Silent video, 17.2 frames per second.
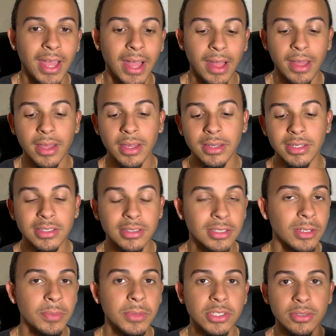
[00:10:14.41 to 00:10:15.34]
and he
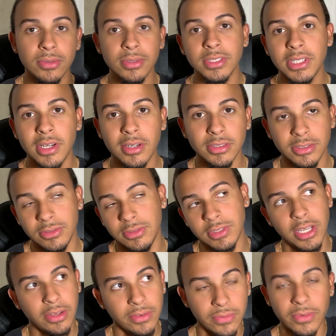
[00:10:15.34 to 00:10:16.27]
took me to his house. It
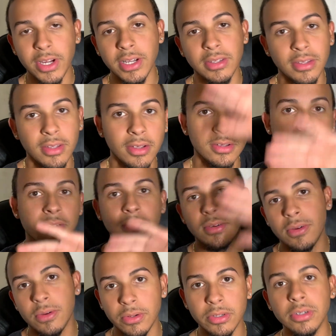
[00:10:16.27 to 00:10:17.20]
was like right there in the
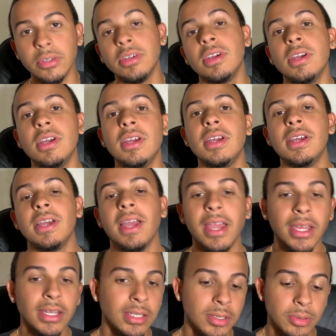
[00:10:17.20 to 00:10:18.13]
corner.
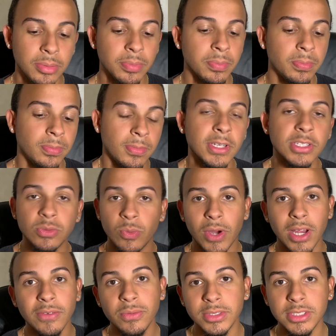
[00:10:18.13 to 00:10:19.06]
And his
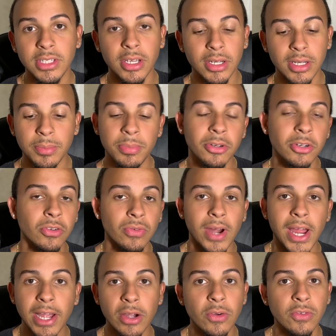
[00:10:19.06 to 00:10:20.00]
wife was there, and they put a
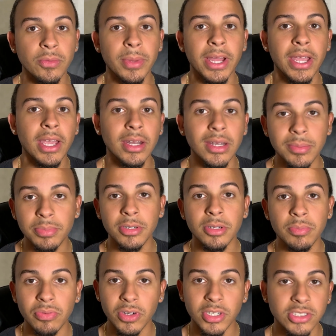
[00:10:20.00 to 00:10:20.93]
rag over my hand. They
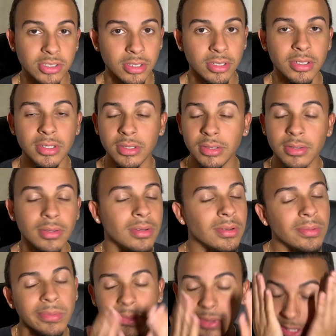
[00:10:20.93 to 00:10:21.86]
put pressure on it. And
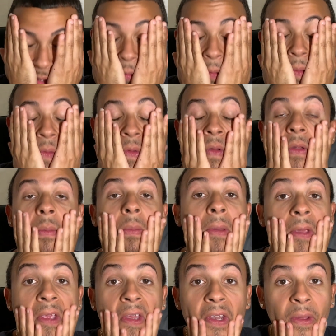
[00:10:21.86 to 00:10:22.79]
oh, man, the
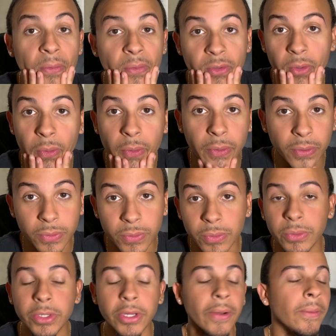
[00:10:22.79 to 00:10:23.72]
pain I was going
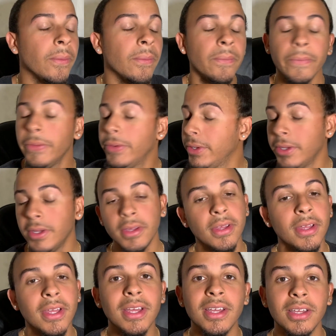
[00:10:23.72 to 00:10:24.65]
through, yo.
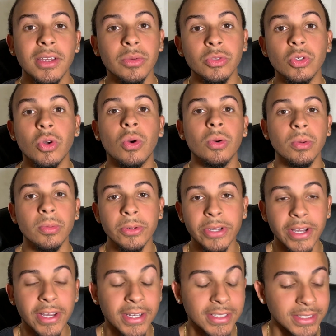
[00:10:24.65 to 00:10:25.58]
It was
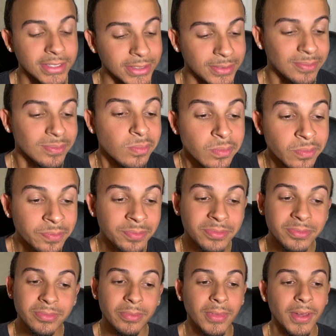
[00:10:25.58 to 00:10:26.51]
horrible, guys.
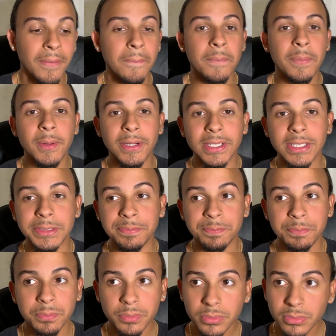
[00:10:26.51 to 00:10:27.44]
But,
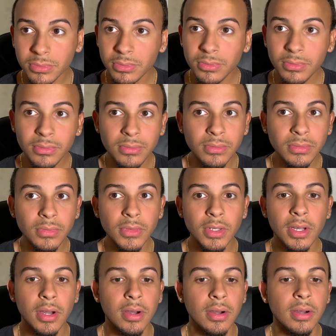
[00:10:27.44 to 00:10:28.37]

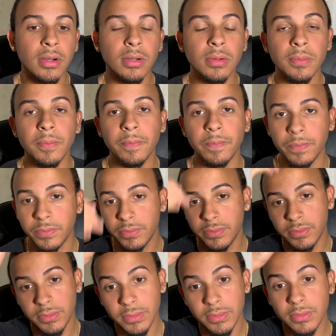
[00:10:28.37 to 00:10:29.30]

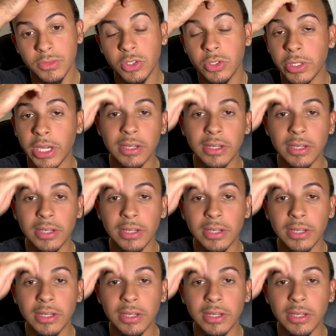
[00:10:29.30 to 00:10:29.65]
so